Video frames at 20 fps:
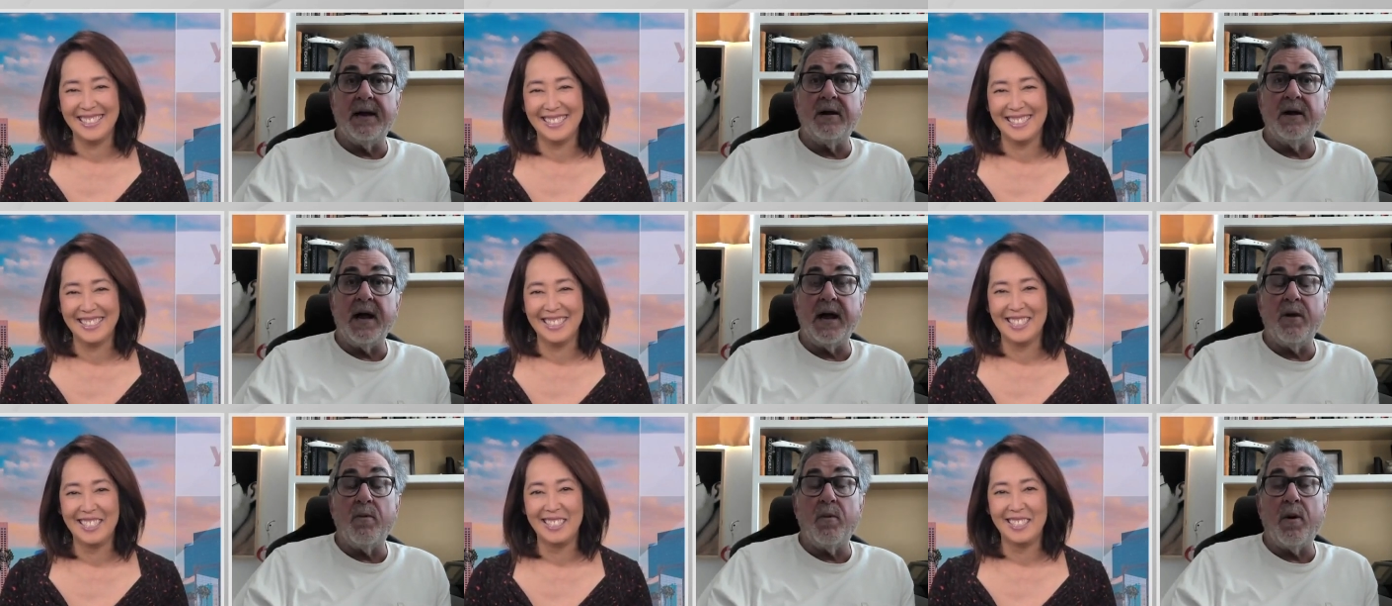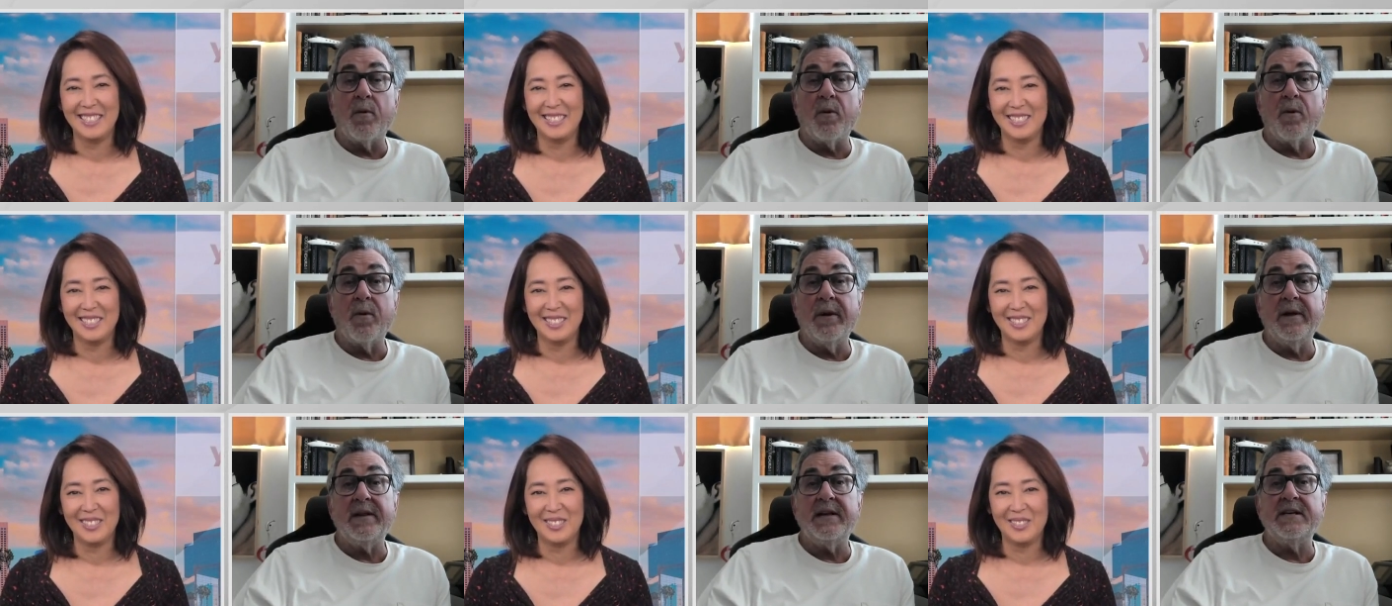Speaker 1: And what
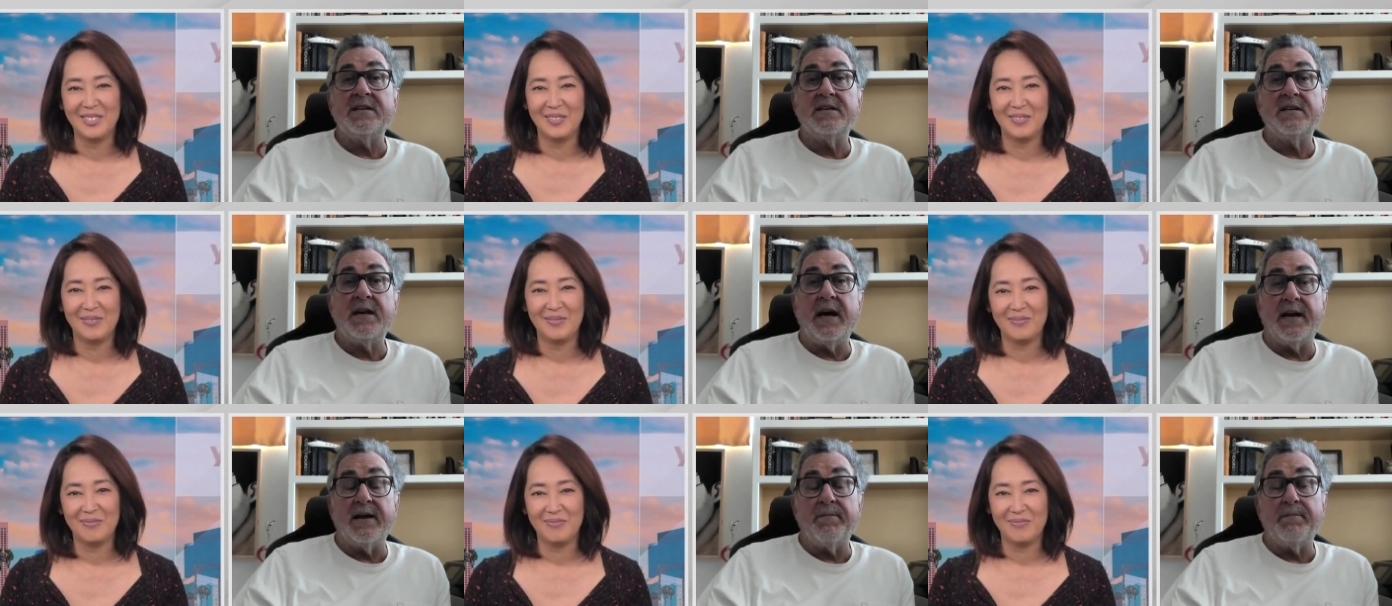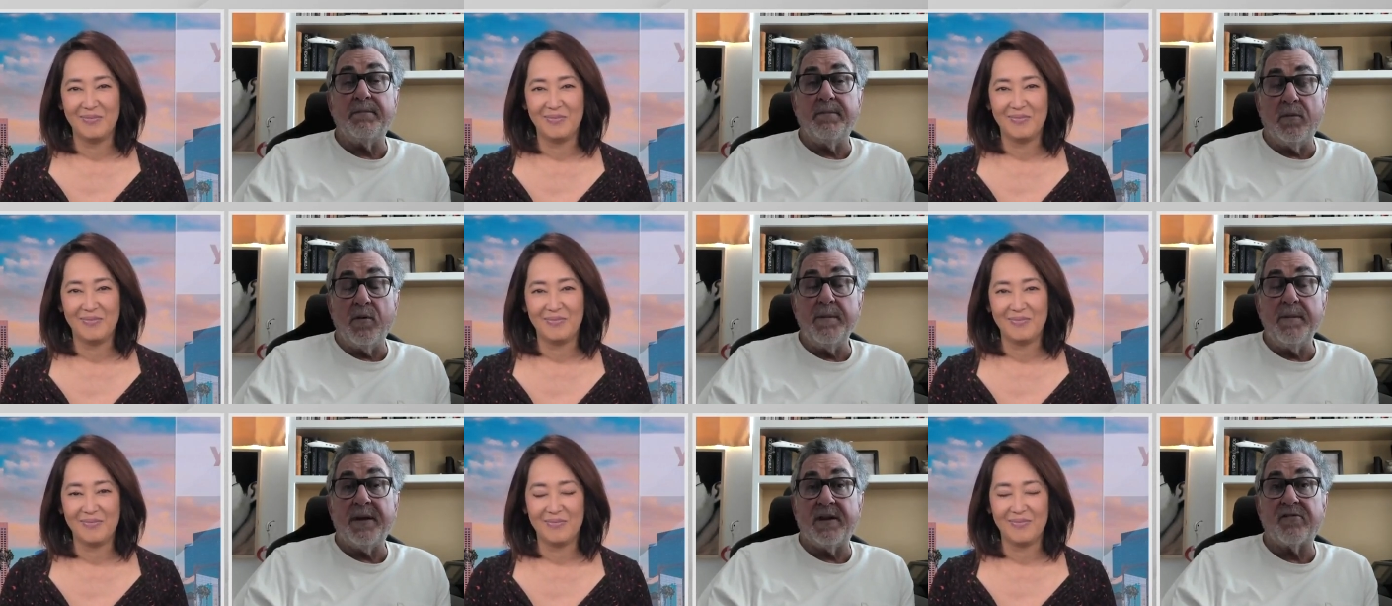we're really
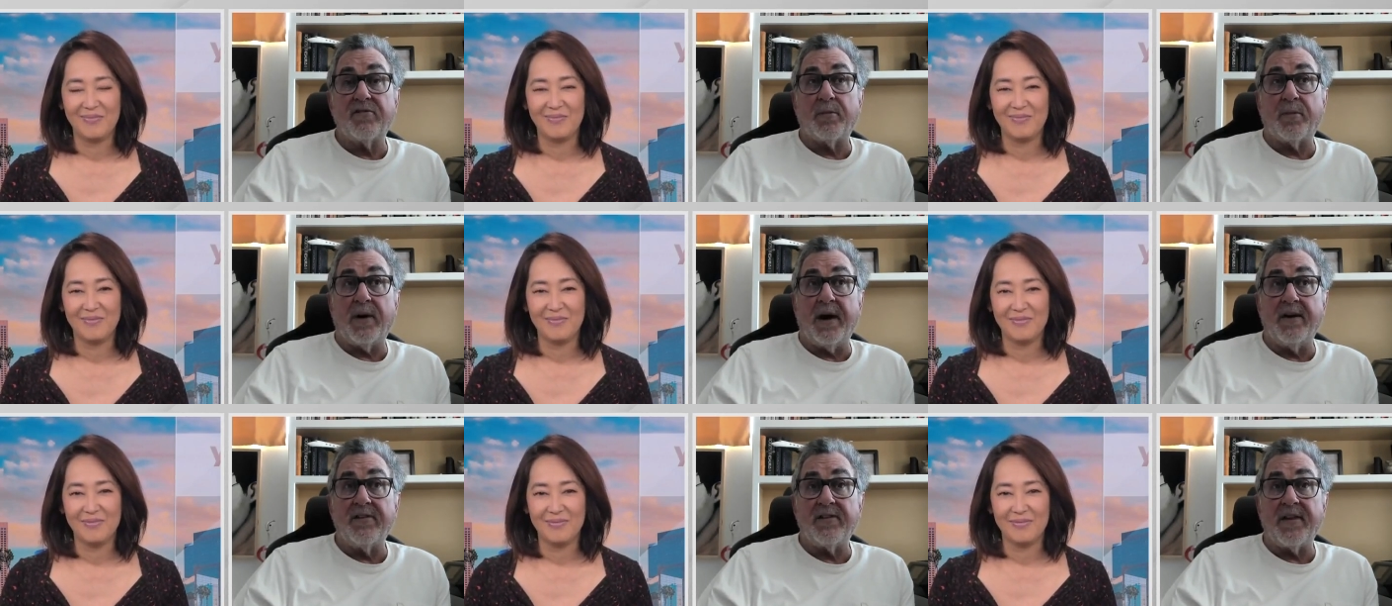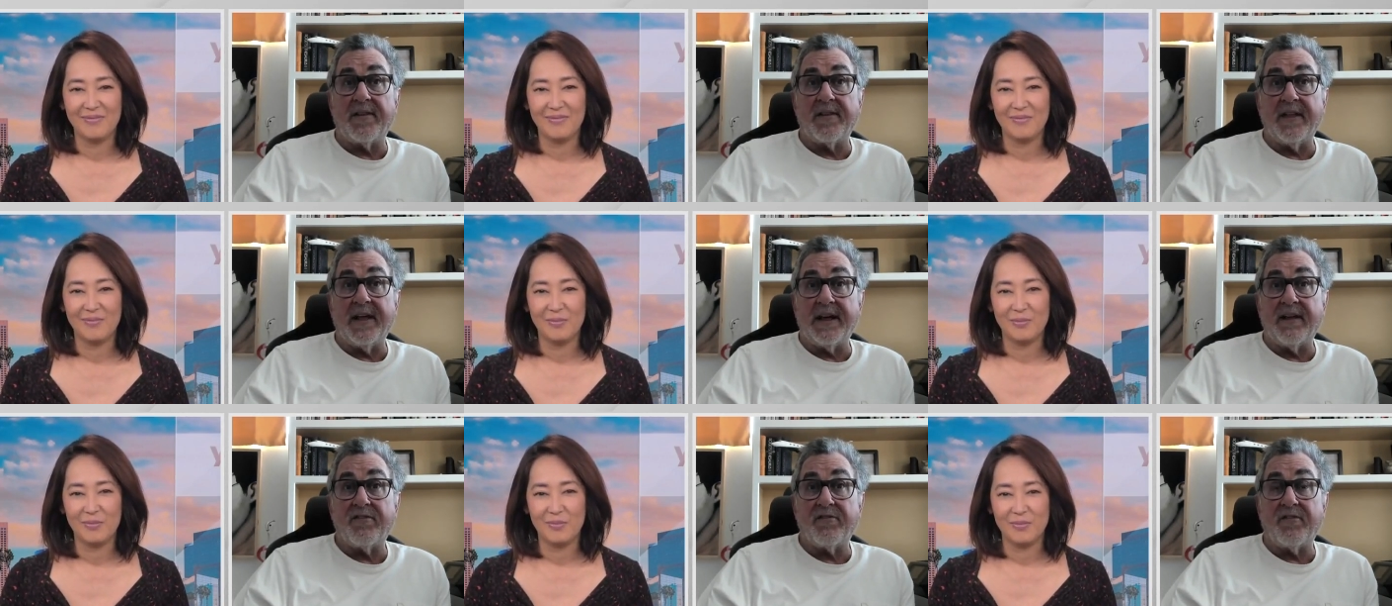we've been surprised
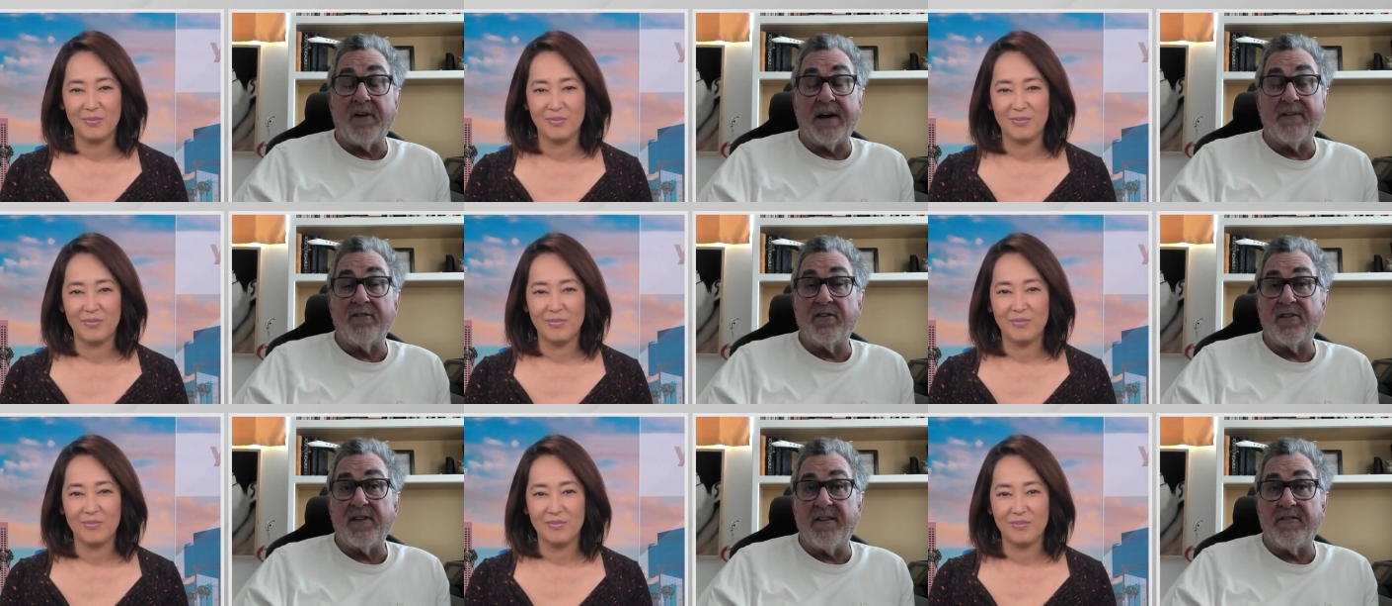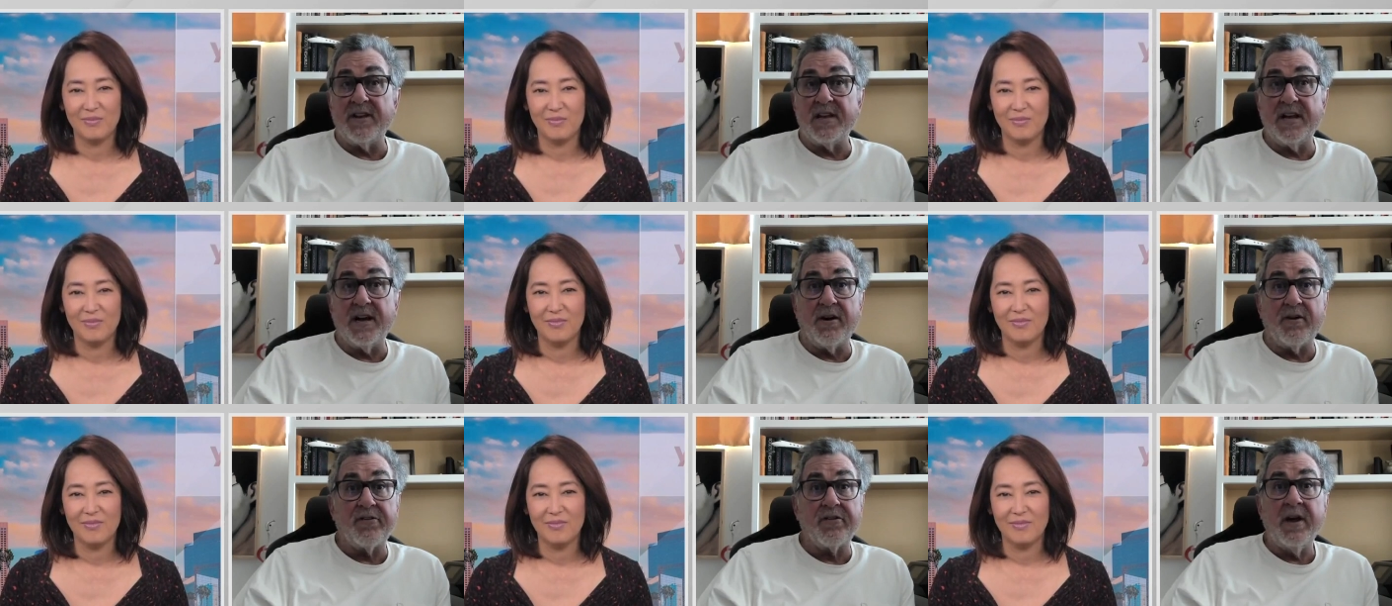at the last 5 or
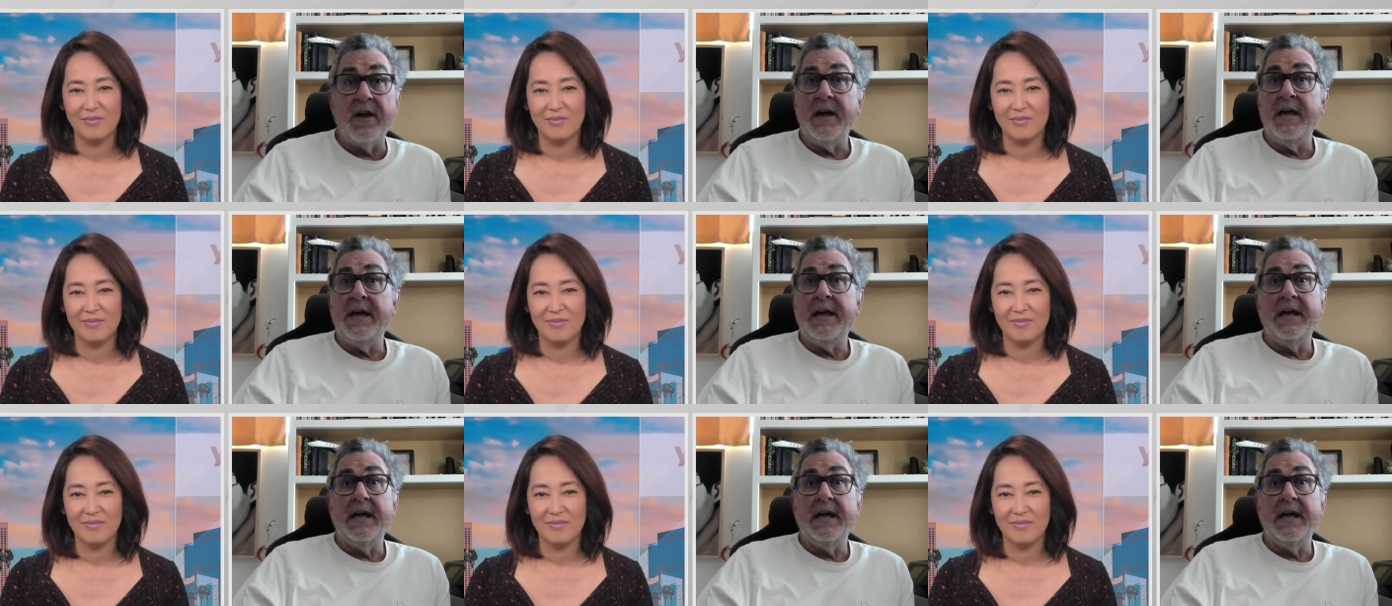7 years,